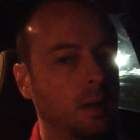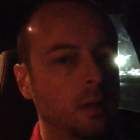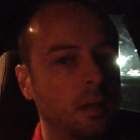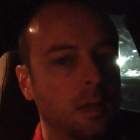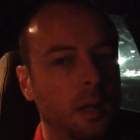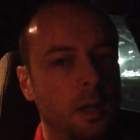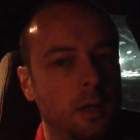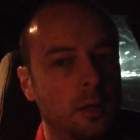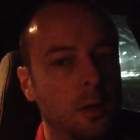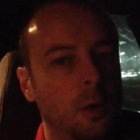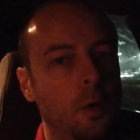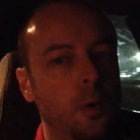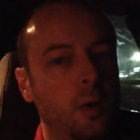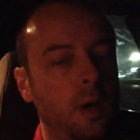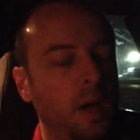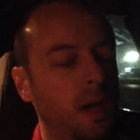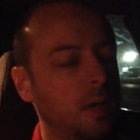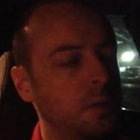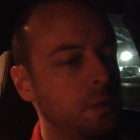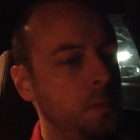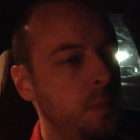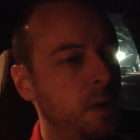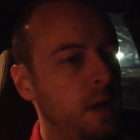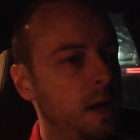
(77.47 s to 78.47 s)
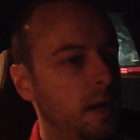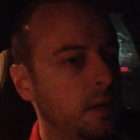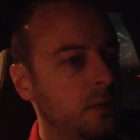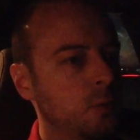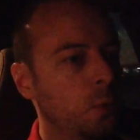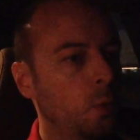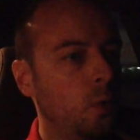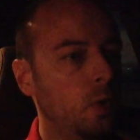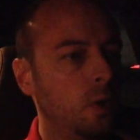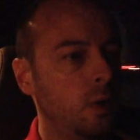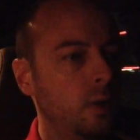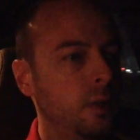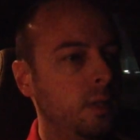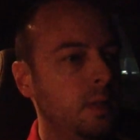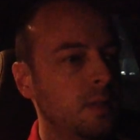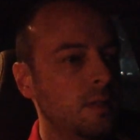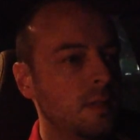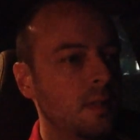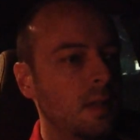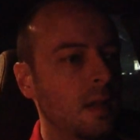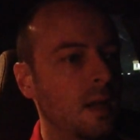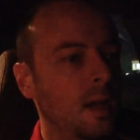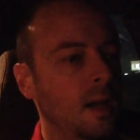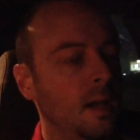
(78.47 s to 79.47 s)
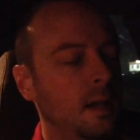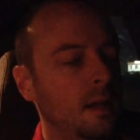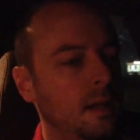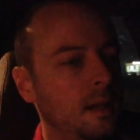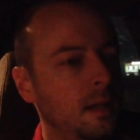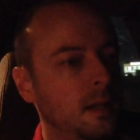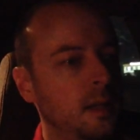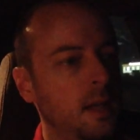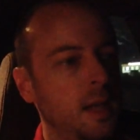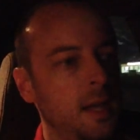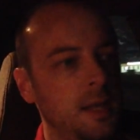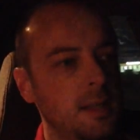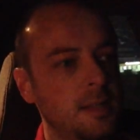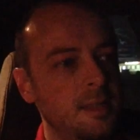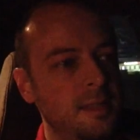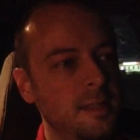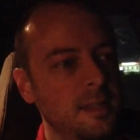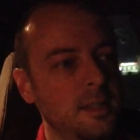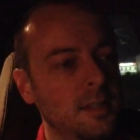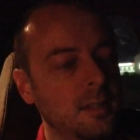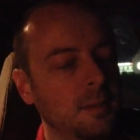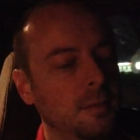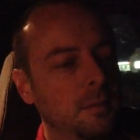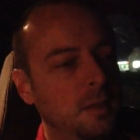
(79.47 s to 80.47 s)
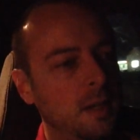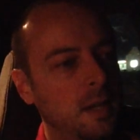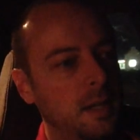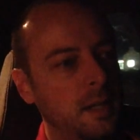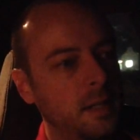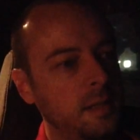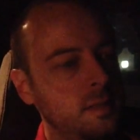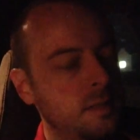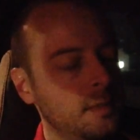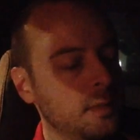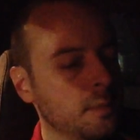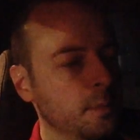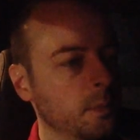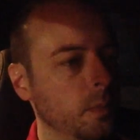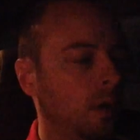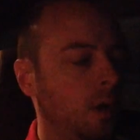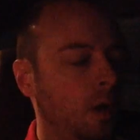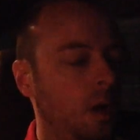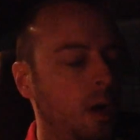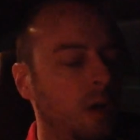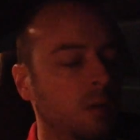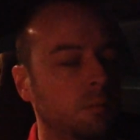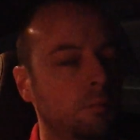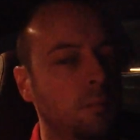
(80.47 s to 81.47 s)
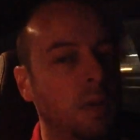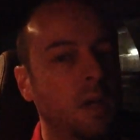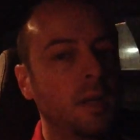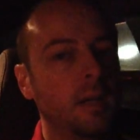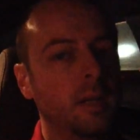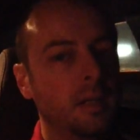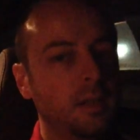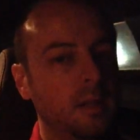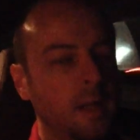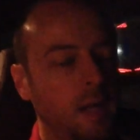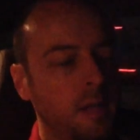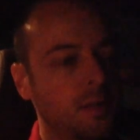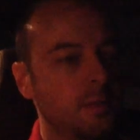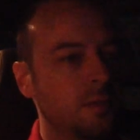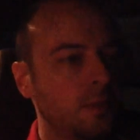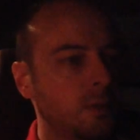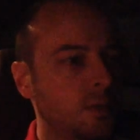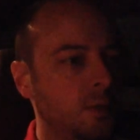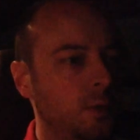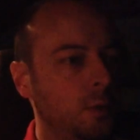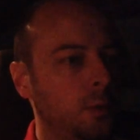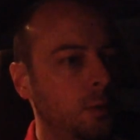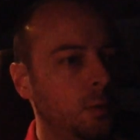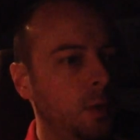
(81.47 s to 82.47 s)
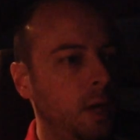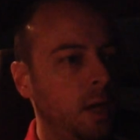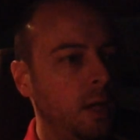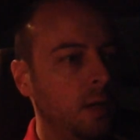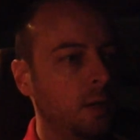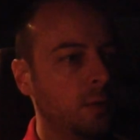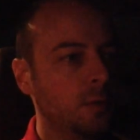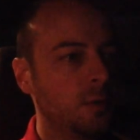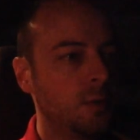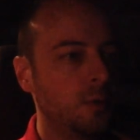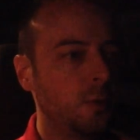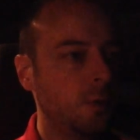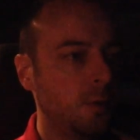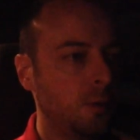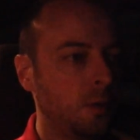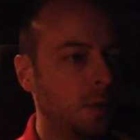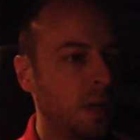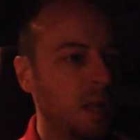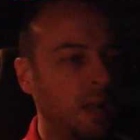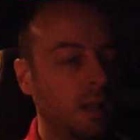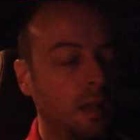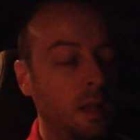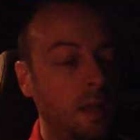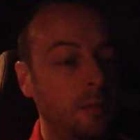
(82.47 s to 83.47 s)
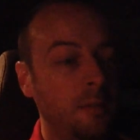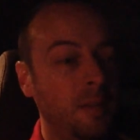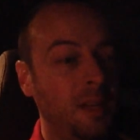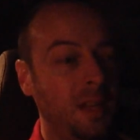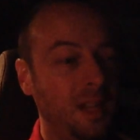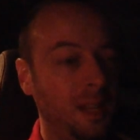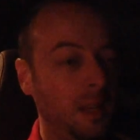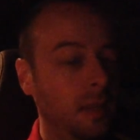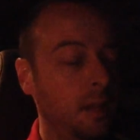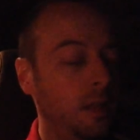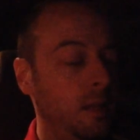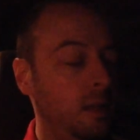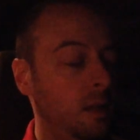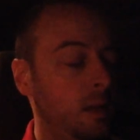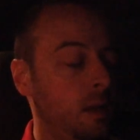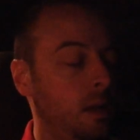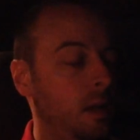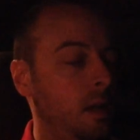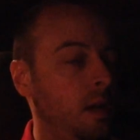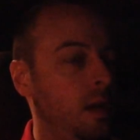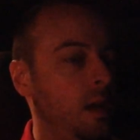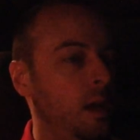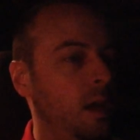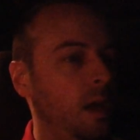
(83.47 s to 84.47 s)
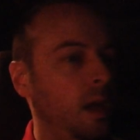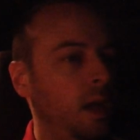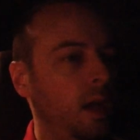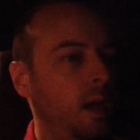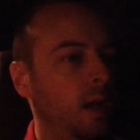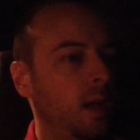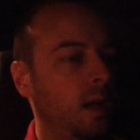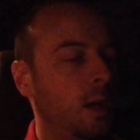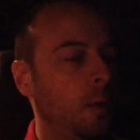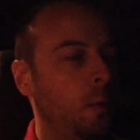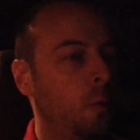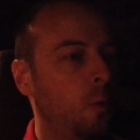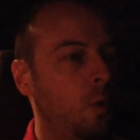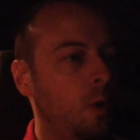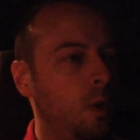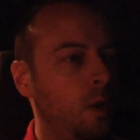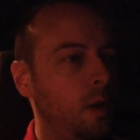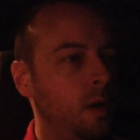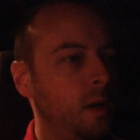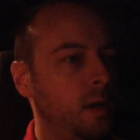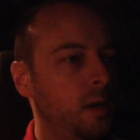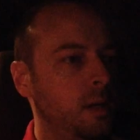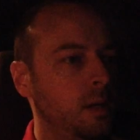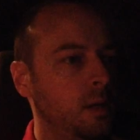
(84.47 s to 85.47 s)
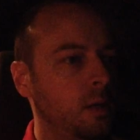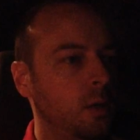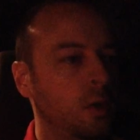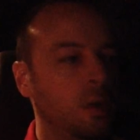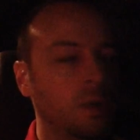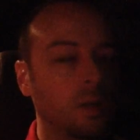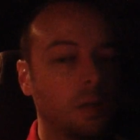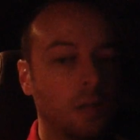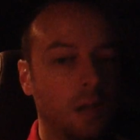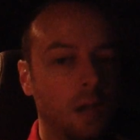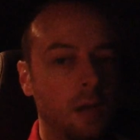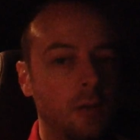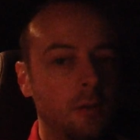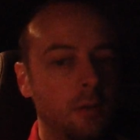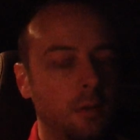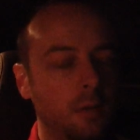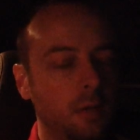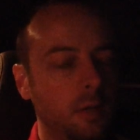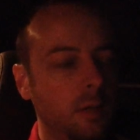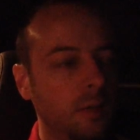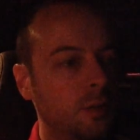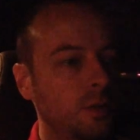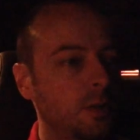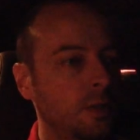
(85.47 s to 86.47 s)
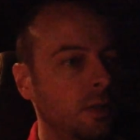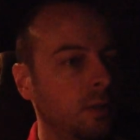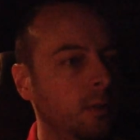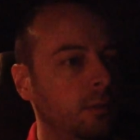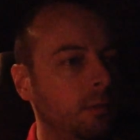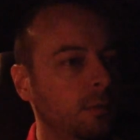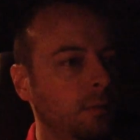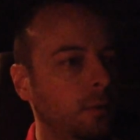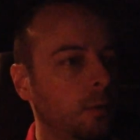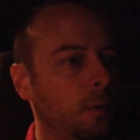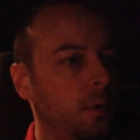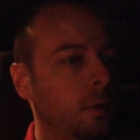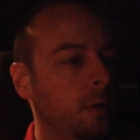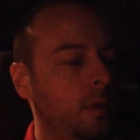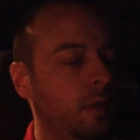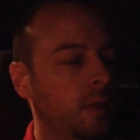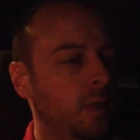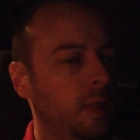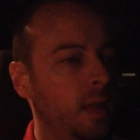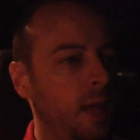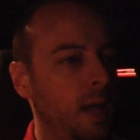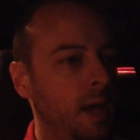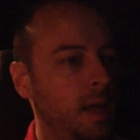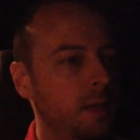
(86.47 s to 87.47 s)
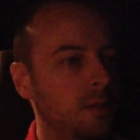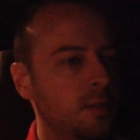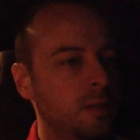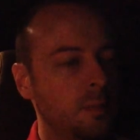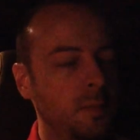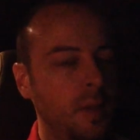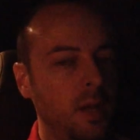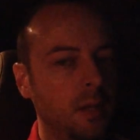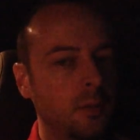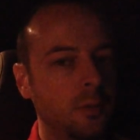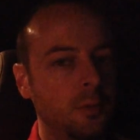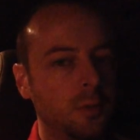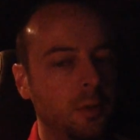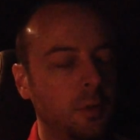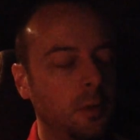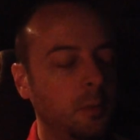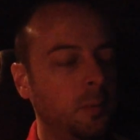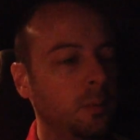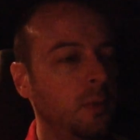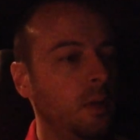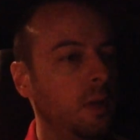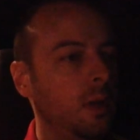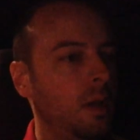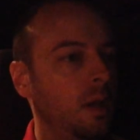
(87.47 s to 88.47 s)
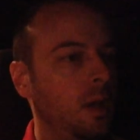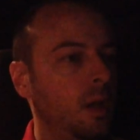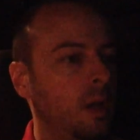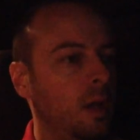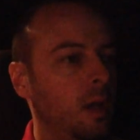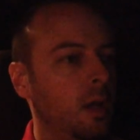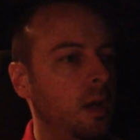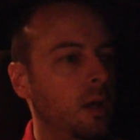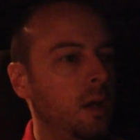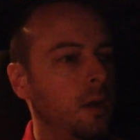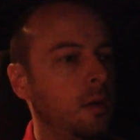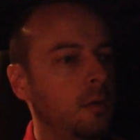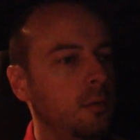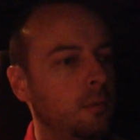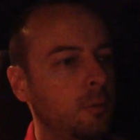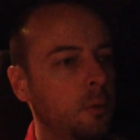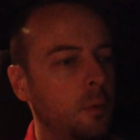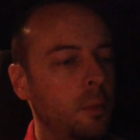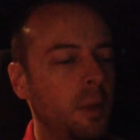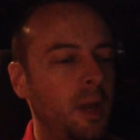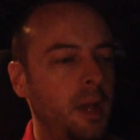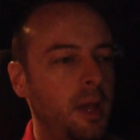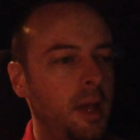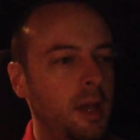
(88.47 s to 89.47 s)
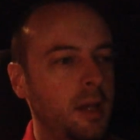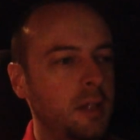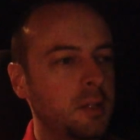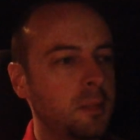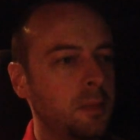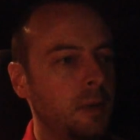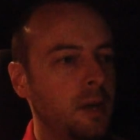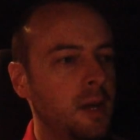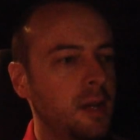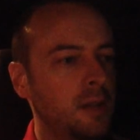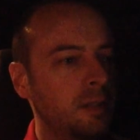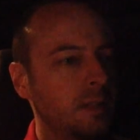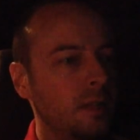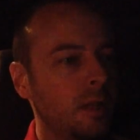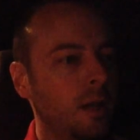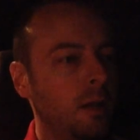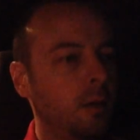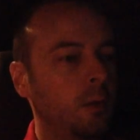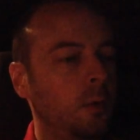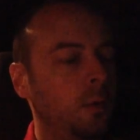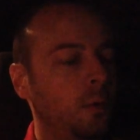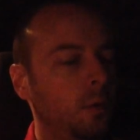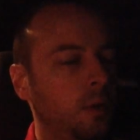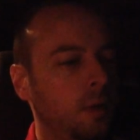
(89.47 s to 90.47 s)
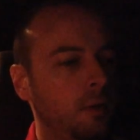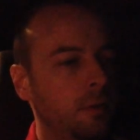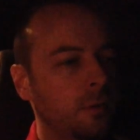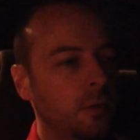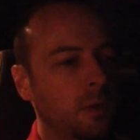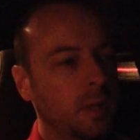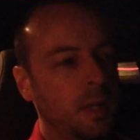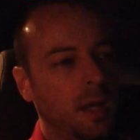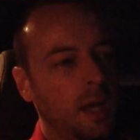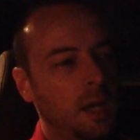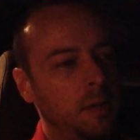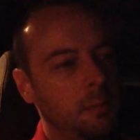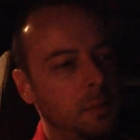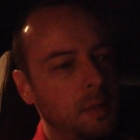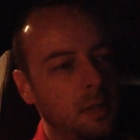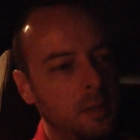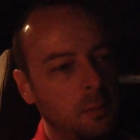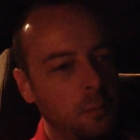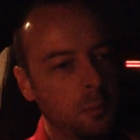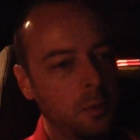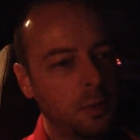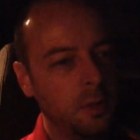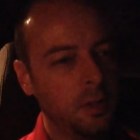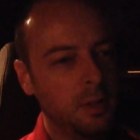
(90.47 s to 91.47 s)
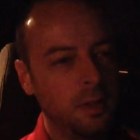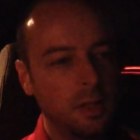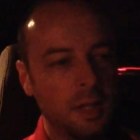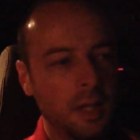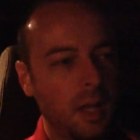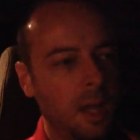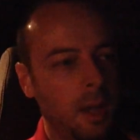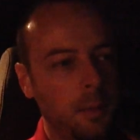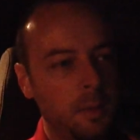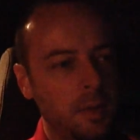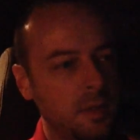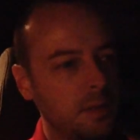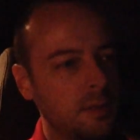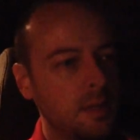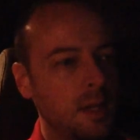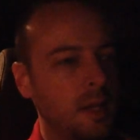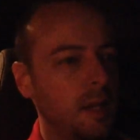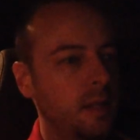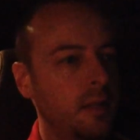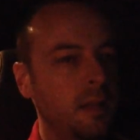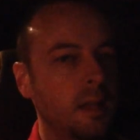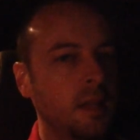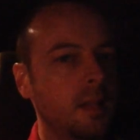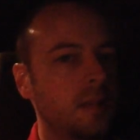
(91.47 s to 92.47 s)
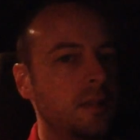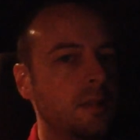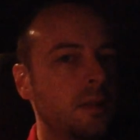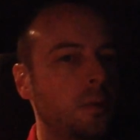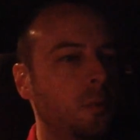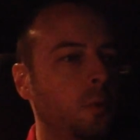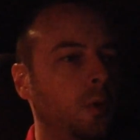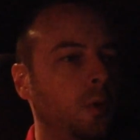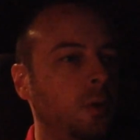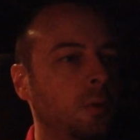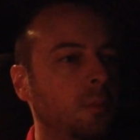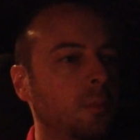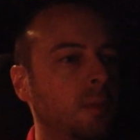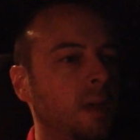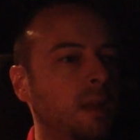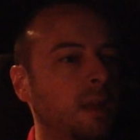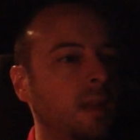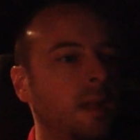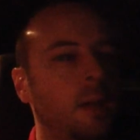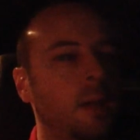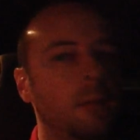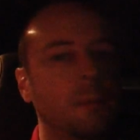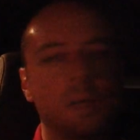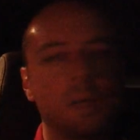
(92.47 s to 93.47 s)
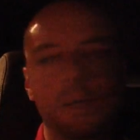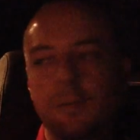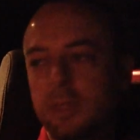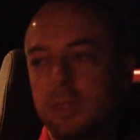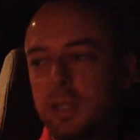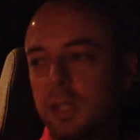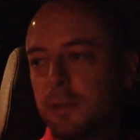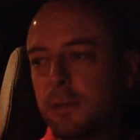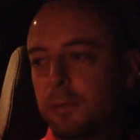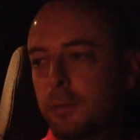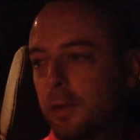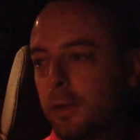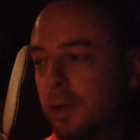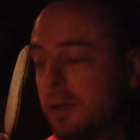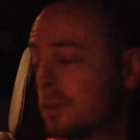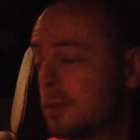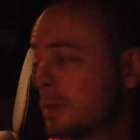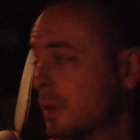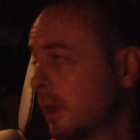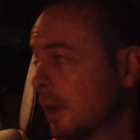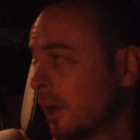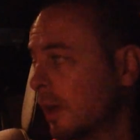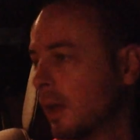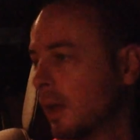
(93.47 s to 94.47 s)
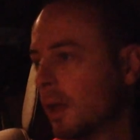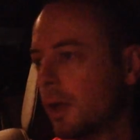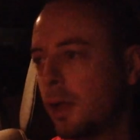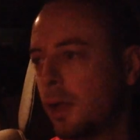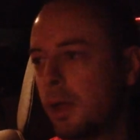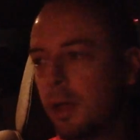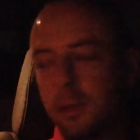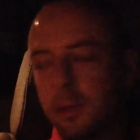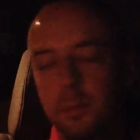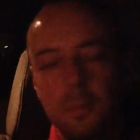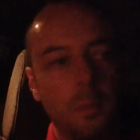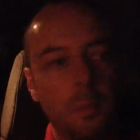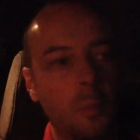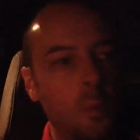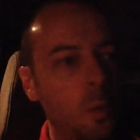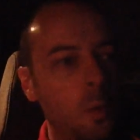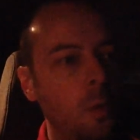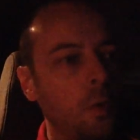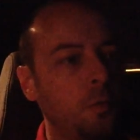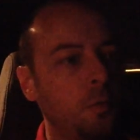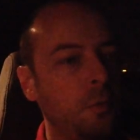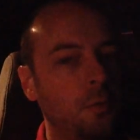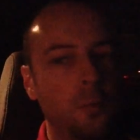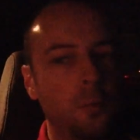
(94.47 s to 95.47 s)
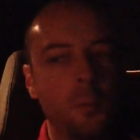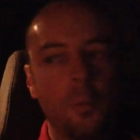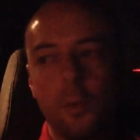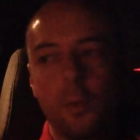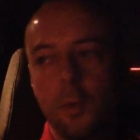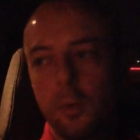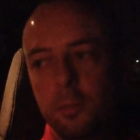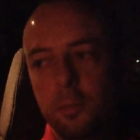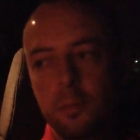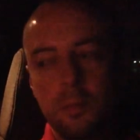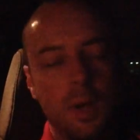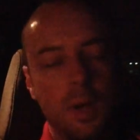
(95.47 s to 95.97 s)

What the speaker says: And I know Xbox One is not an AC device, but it does do 802.11n. And I wanted good coverage for that spectrum for my Xbox, not only for gaming, really the gaming side of things, it wouldn't make that big of a difference, more for